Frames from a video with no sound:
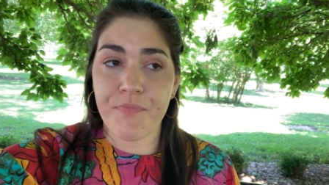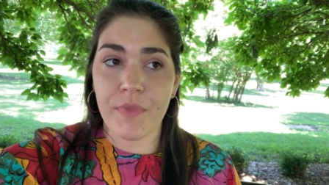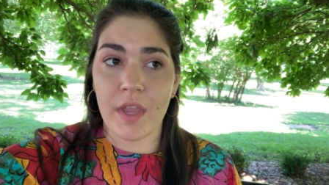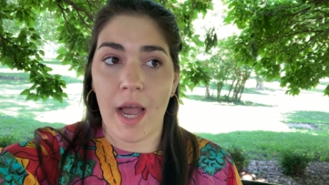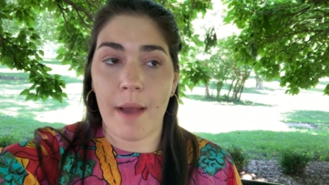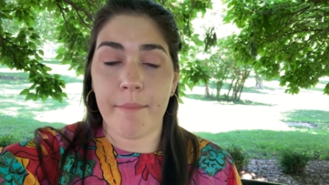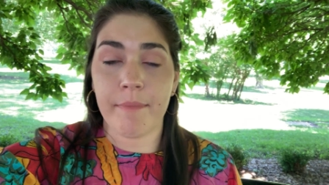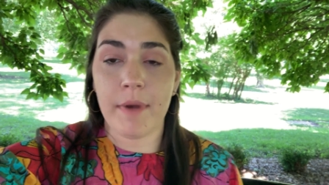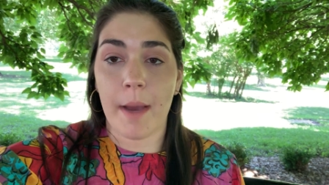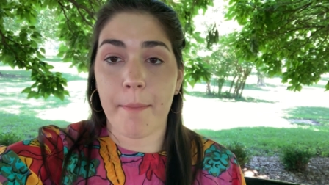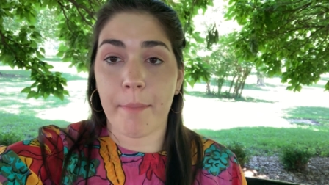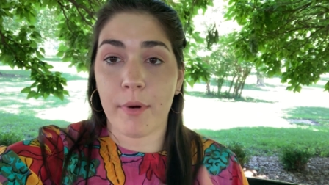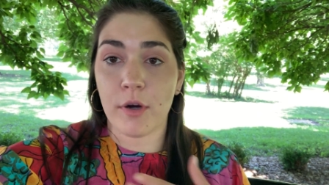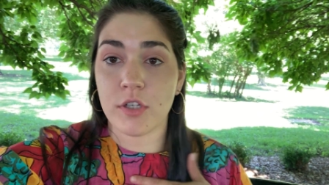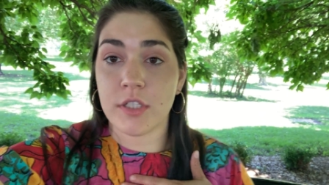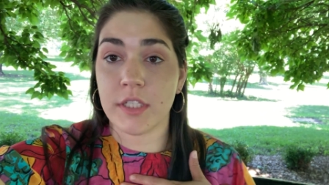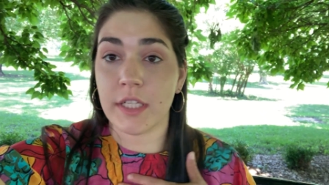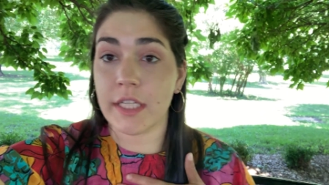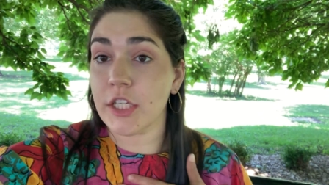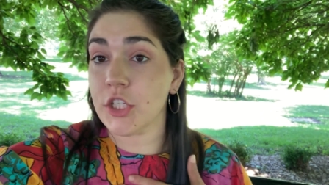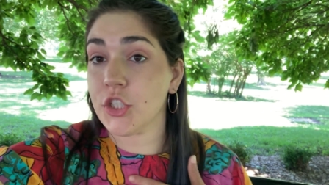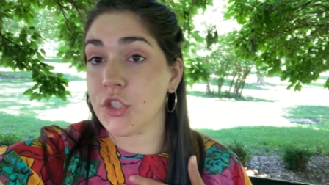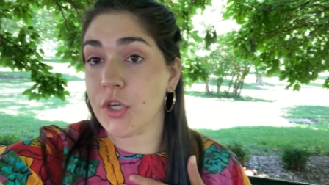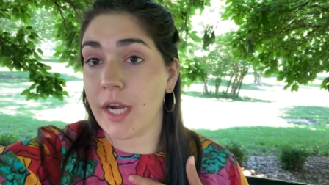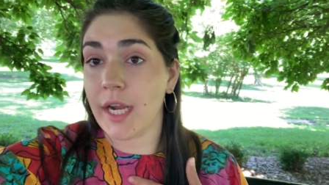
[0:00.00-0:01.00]
I'm not
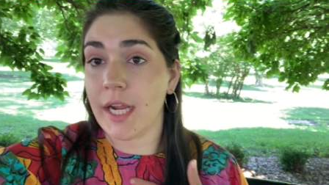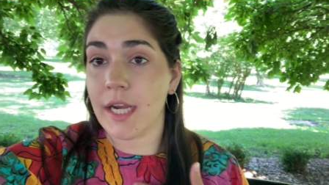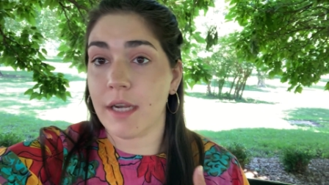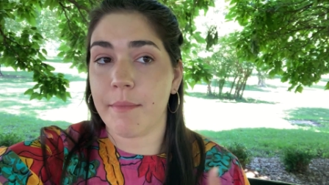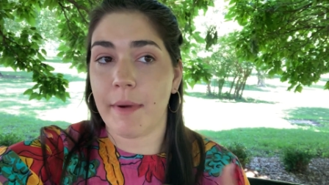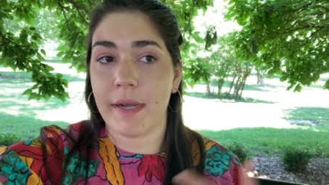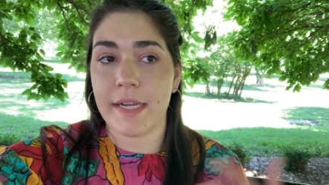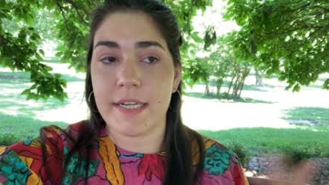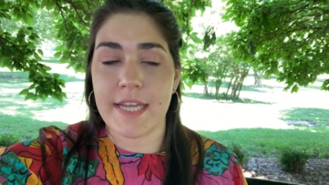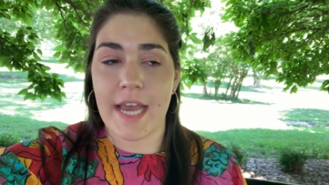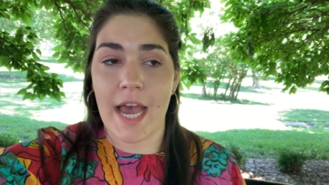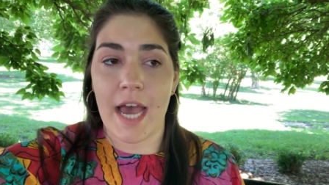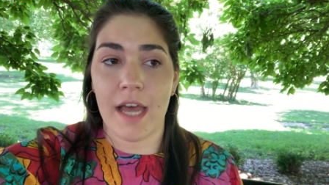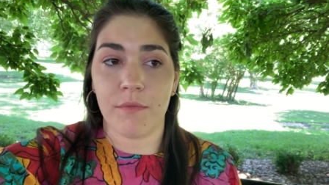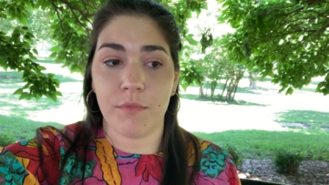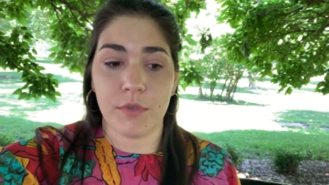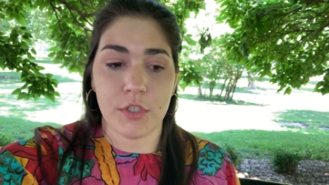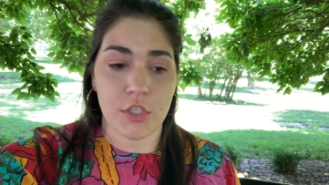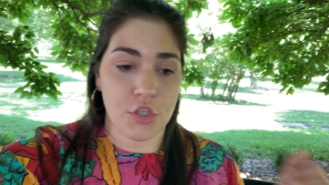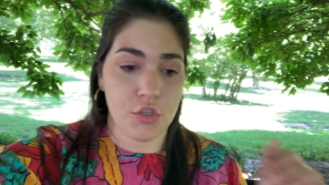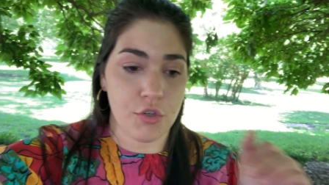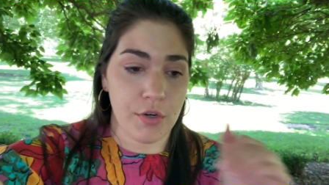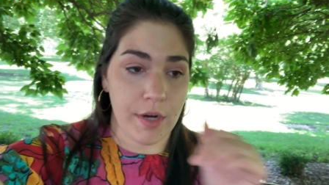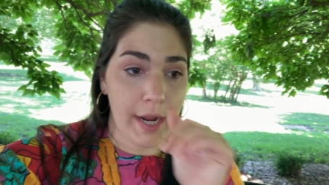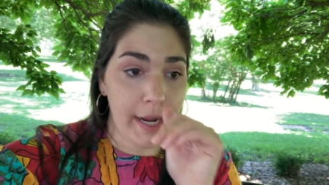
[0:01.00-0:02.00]
personally trained. My dad
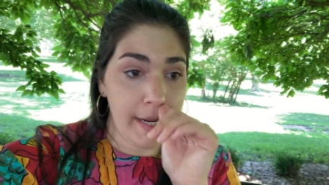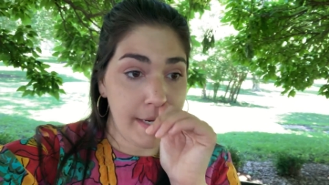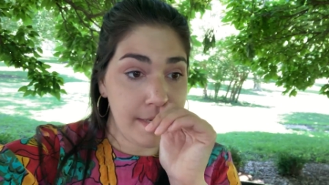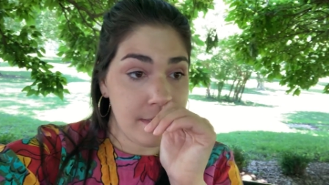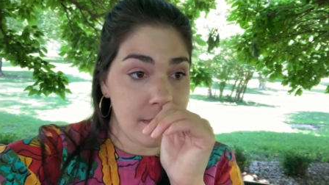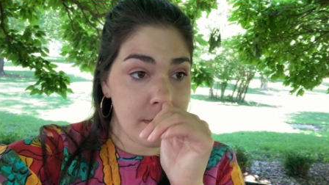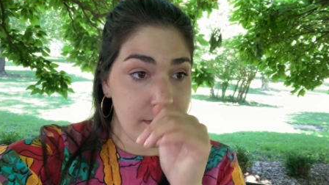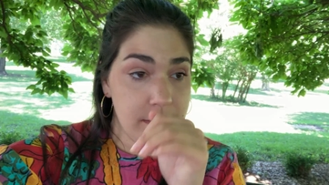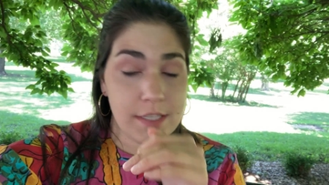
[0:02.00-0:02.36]
was trained.